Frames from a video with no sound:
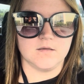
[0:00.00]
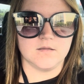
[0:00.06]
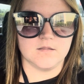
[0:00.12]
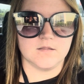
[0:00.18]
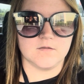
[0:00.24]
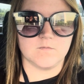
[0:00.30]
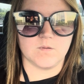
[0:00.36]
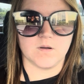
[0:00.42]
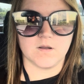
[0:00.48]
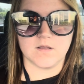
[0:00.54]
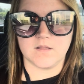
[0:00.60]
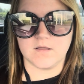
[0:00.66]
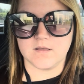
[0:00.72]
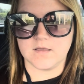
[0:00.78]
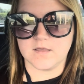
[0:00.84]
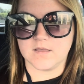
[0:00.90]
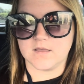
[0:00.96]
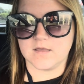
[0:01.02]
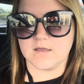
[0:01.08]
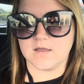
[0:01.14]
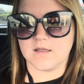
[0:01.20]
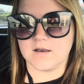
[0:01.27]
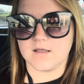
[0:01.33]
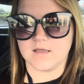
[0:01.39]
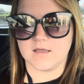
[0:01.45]
This parking lot can get
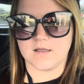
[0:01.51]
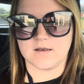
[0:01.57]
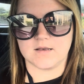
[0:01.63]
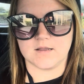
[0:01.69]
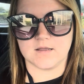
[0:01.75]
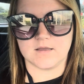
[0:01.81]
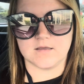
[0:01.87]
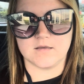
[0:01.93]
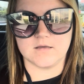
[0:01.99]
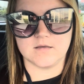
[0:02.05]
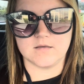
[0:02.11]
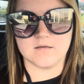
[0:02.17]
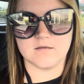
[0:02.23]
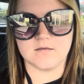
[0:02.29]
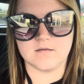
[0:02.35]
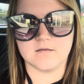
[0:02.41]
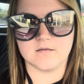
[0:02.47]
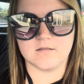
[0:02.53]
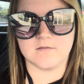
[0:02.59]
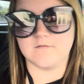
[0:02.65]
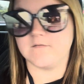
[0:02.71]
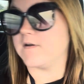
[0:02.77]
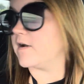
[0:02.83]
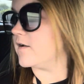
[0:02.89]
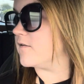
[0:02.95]
kind of hectic. It's
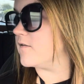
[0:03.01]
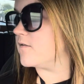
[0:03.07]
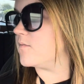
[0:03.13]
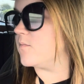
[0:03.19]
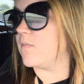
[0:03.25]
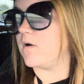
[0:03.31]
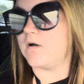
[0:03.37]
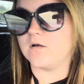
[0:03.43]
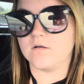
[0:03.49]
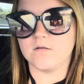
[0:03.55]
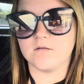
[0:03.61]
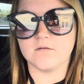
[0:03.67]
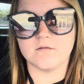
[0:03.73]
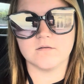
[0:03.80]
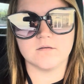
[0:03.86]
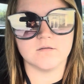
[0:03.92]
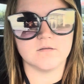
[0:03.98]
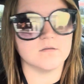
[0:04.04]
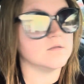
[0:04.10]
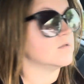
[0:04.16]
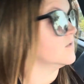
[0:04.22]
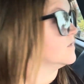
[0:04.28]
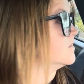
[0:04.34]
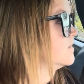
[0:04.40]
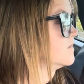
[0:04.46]
very small,
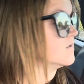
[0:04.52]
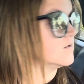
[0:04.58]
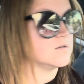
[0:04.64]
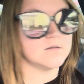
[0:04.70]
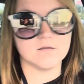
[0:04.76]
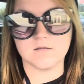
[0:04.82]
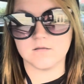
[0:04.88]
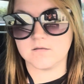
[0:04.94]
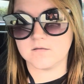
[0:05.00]
and